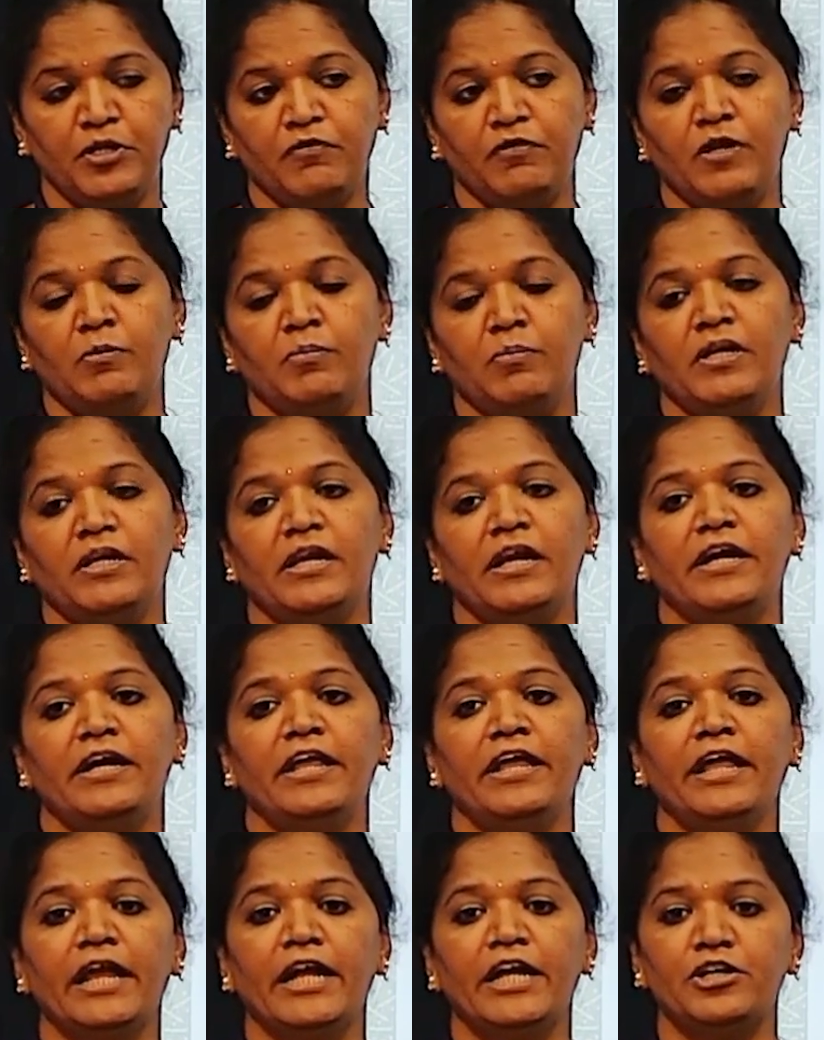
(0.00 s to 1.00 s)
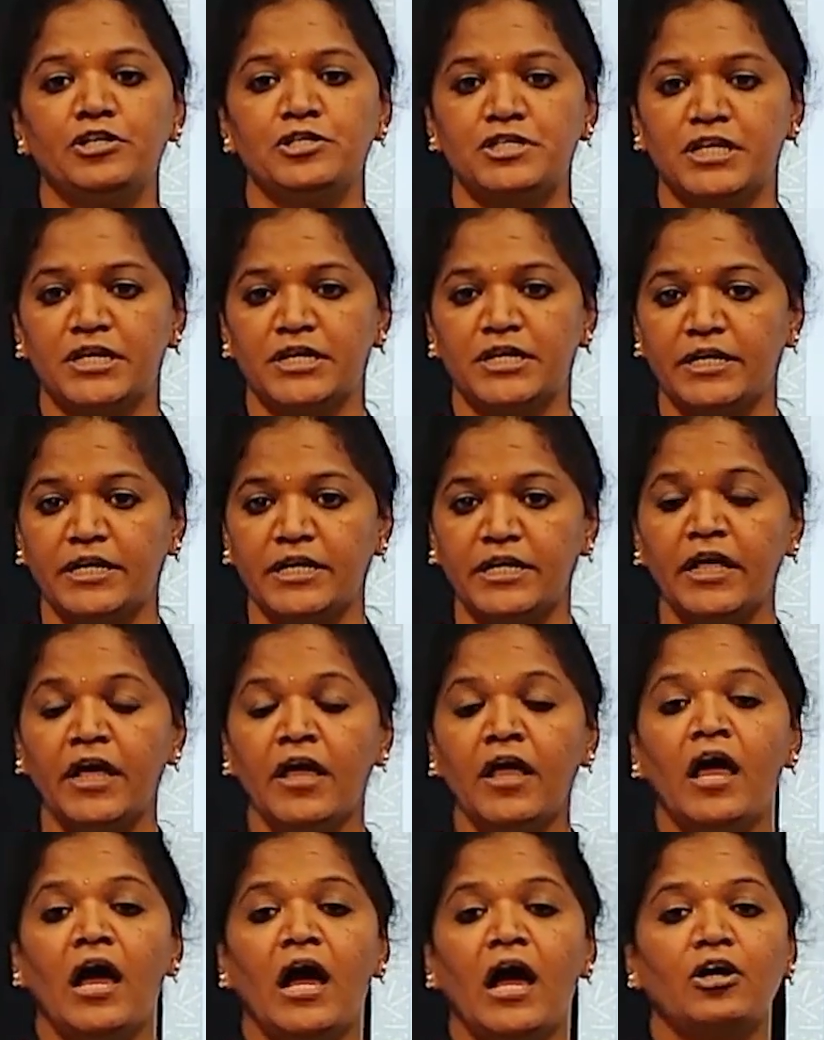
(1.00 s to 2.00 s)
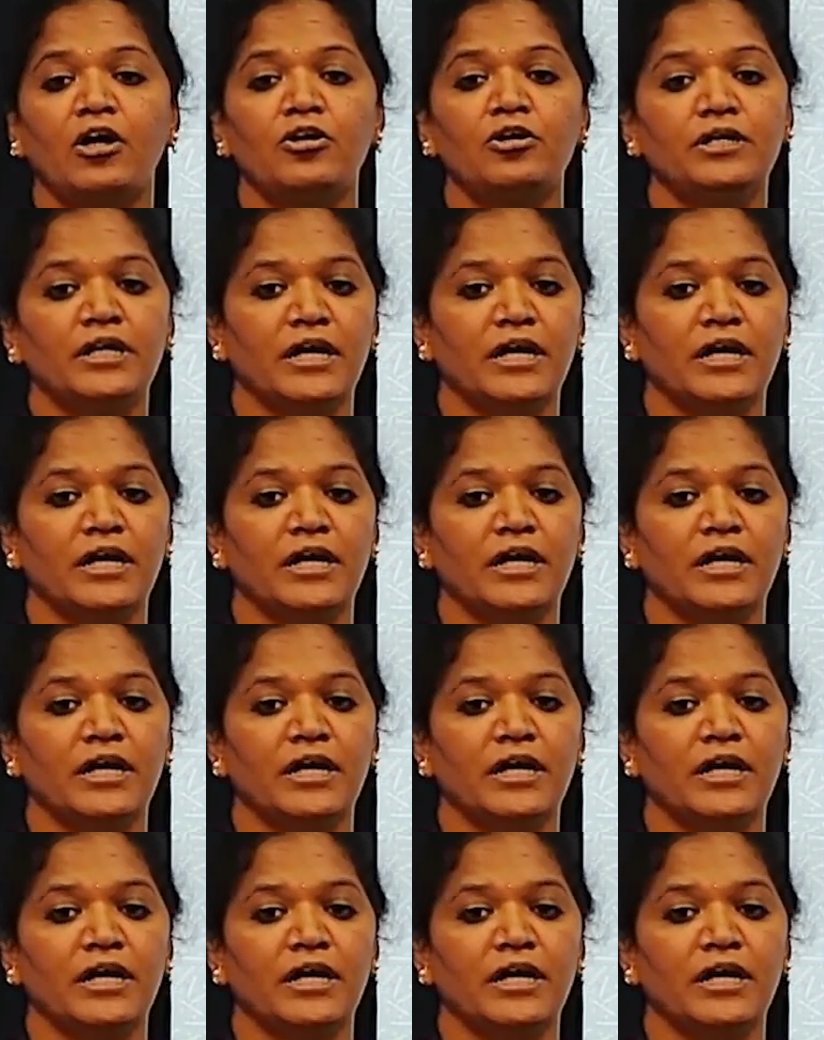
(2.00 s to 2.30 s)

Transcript: will be leading into generate a good